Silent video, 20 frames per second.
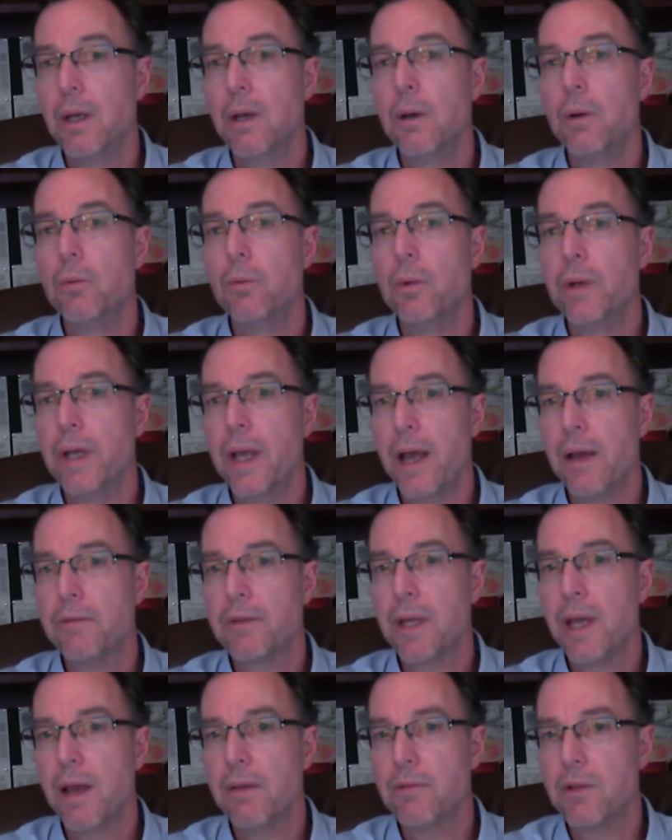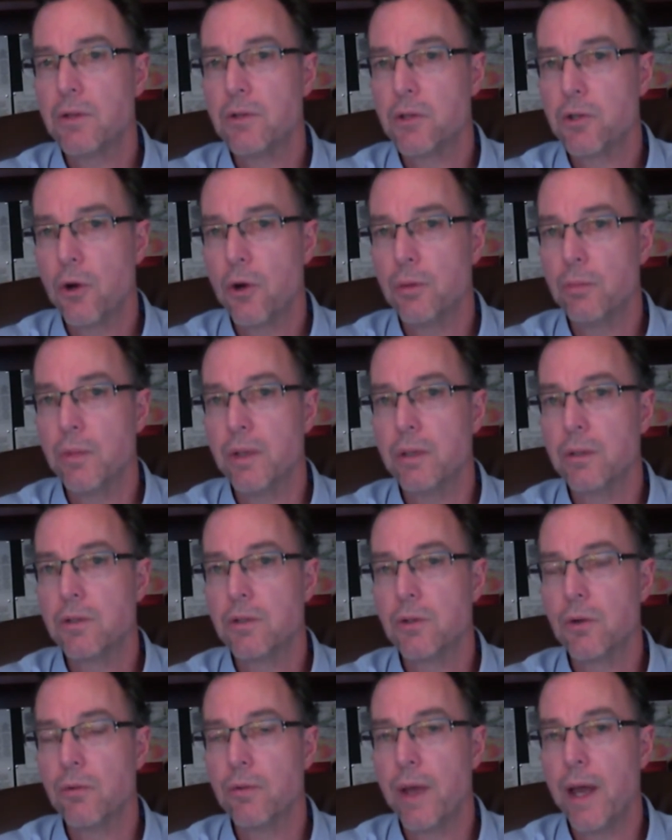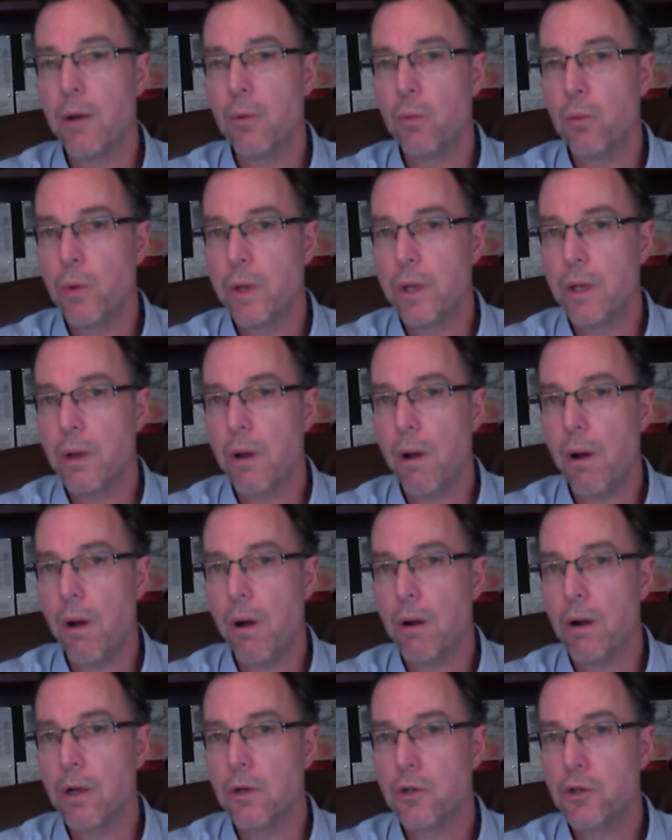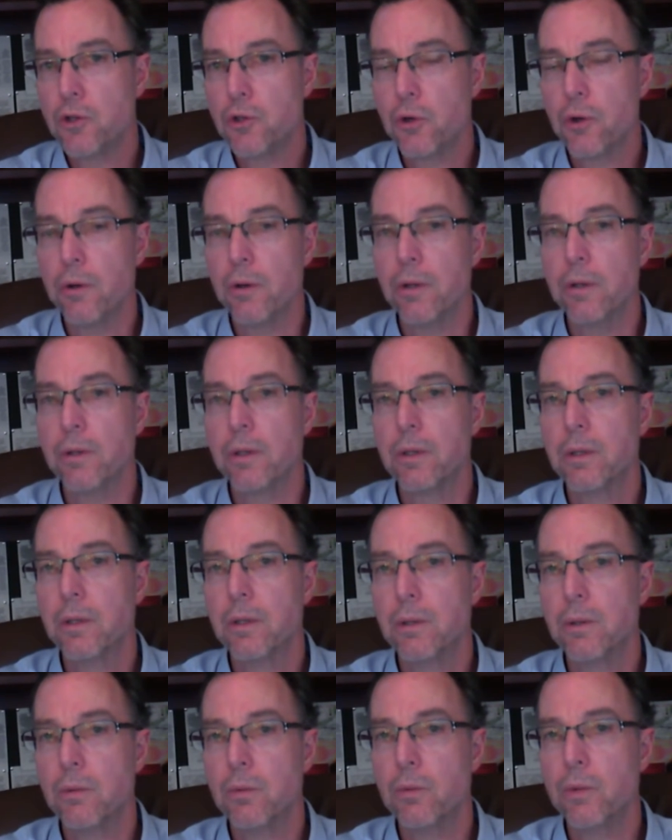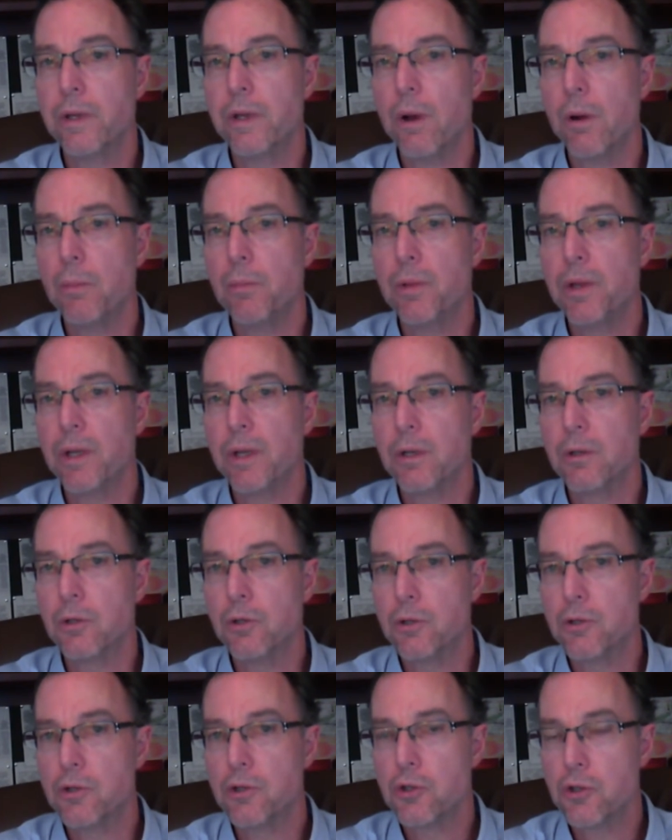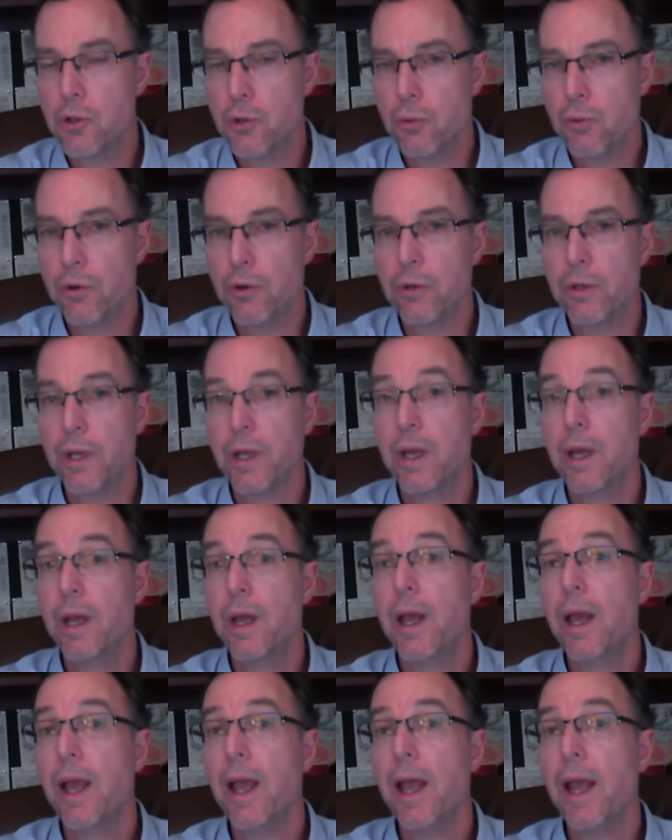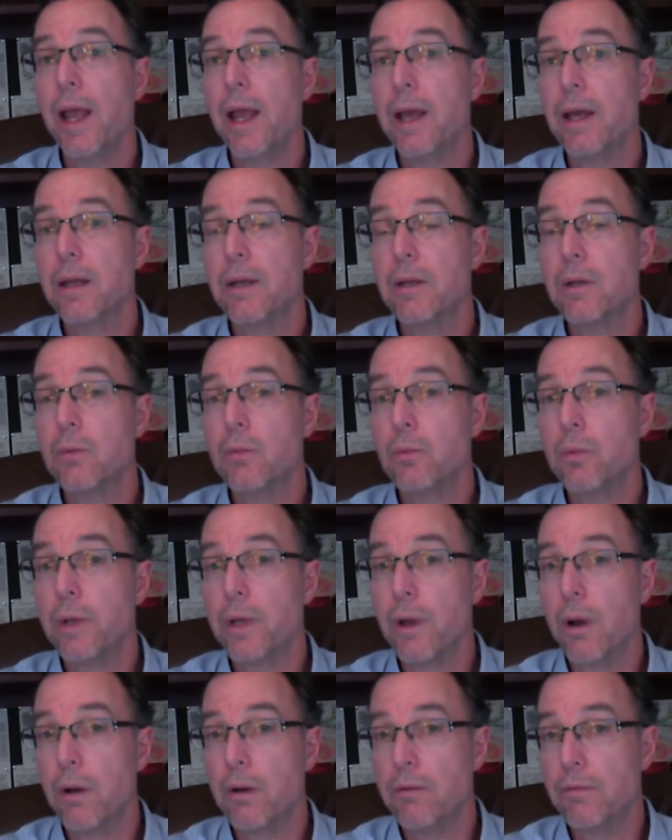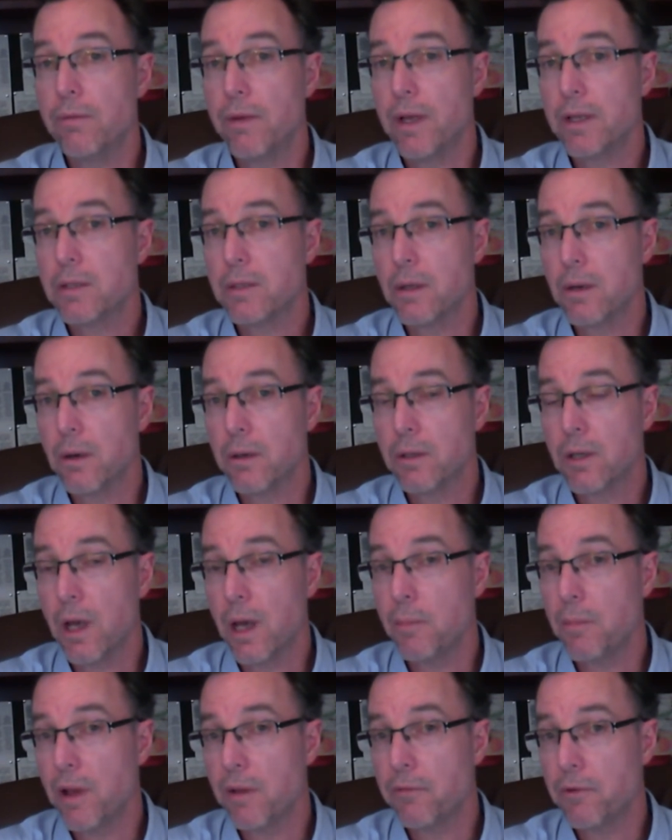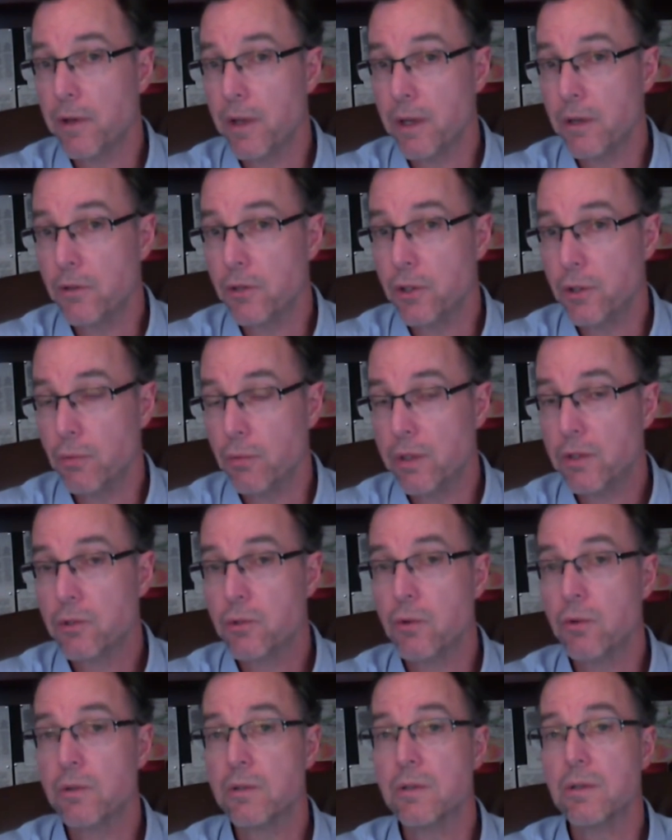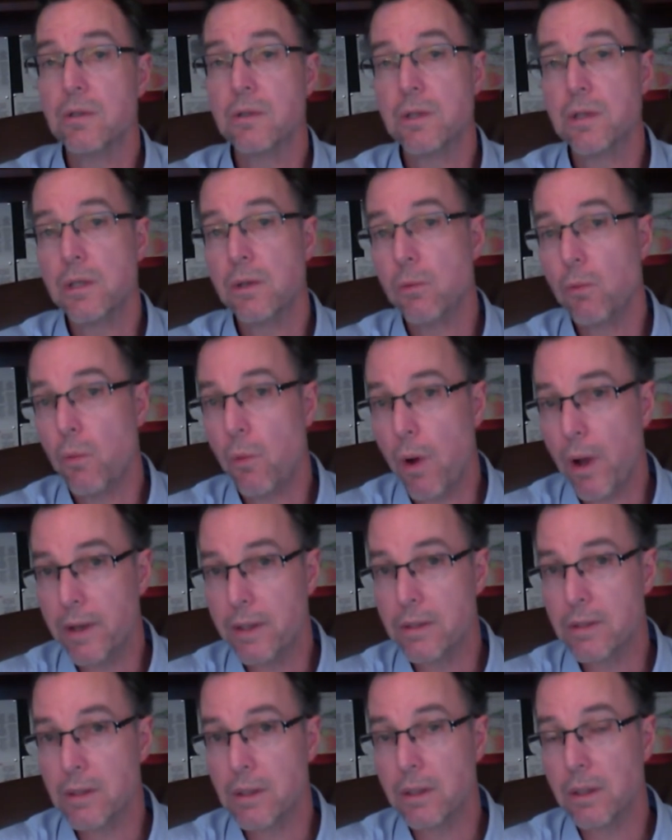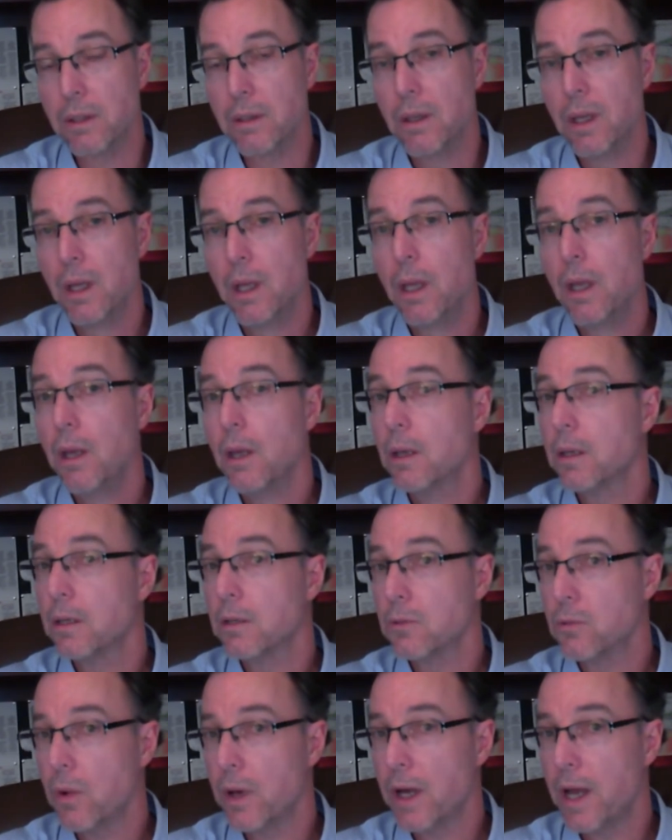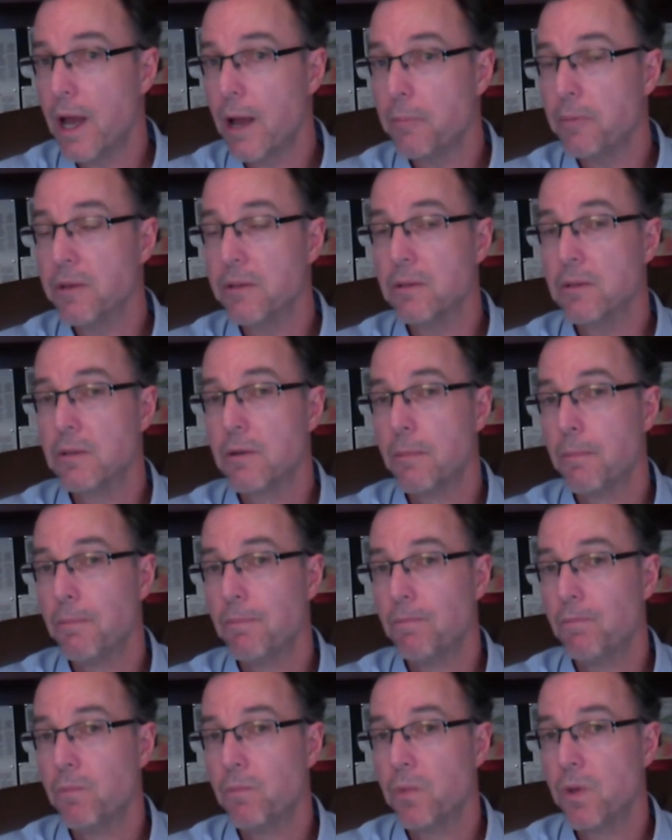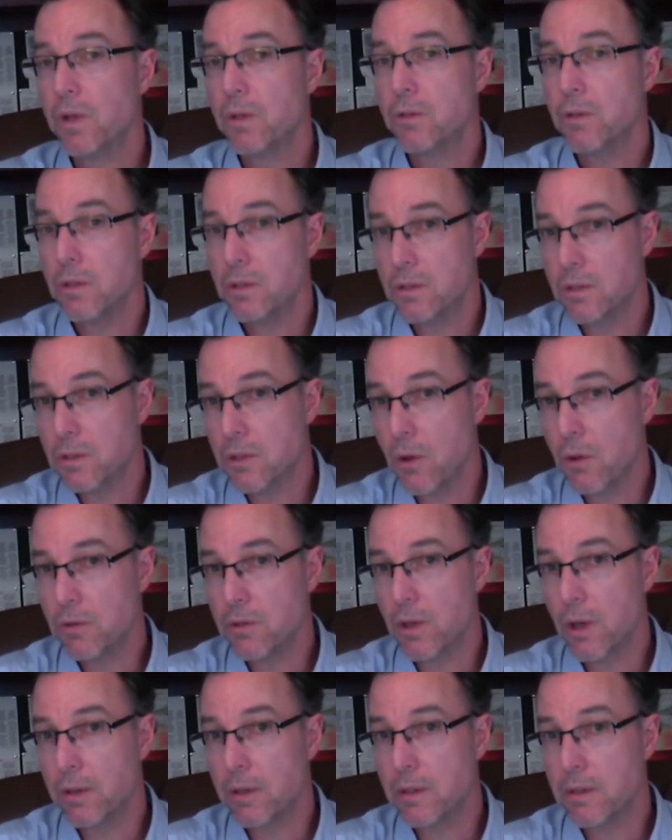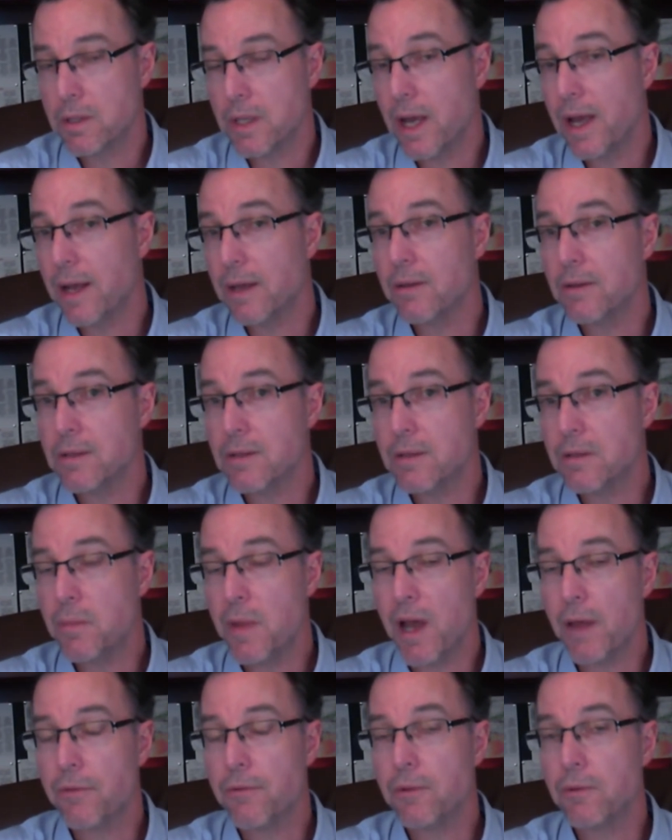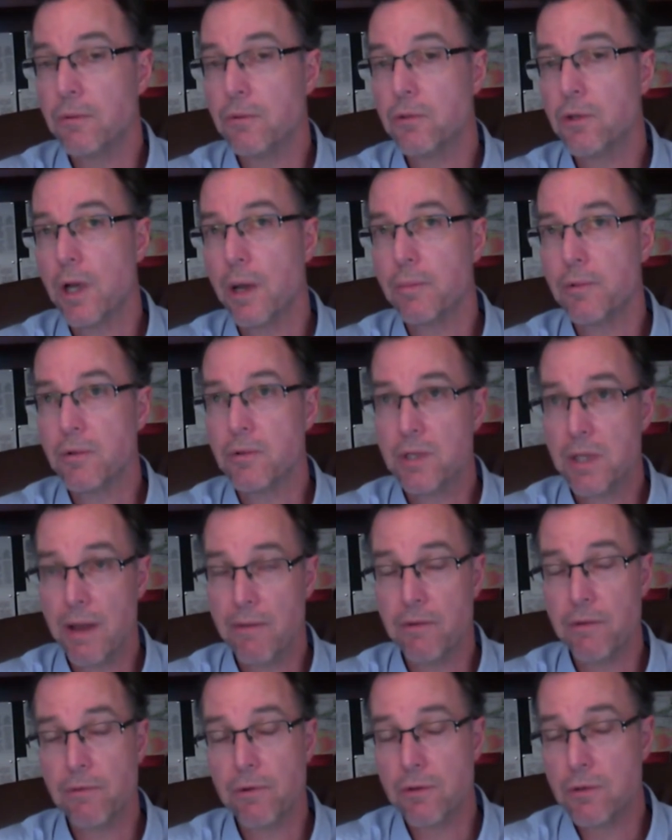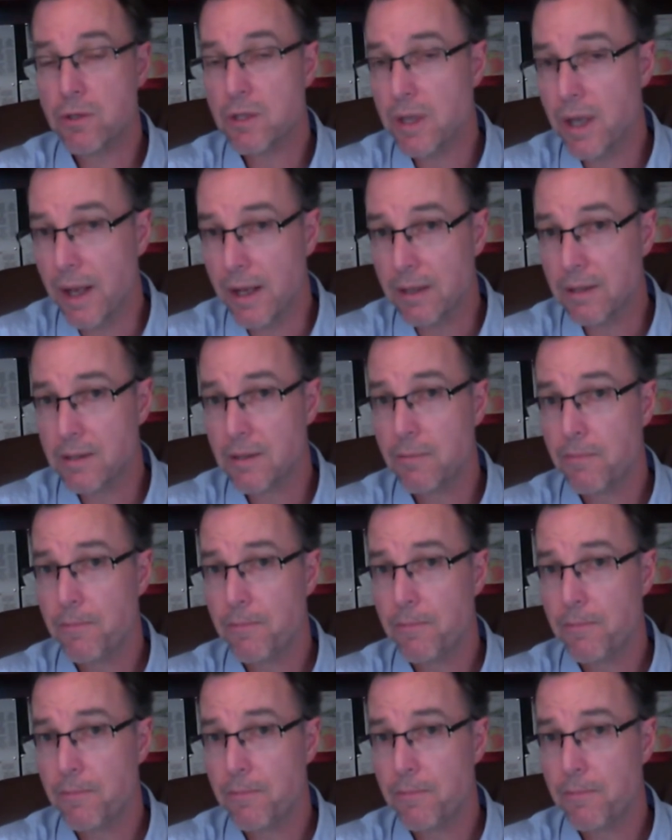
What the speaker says: We have to have discernment so that we are assured we are being a good steward and we are investing our time, effort, energy, resources wisely. Because what happens? Jesus goes on to say, this is Matthew chapter 7, verse 6,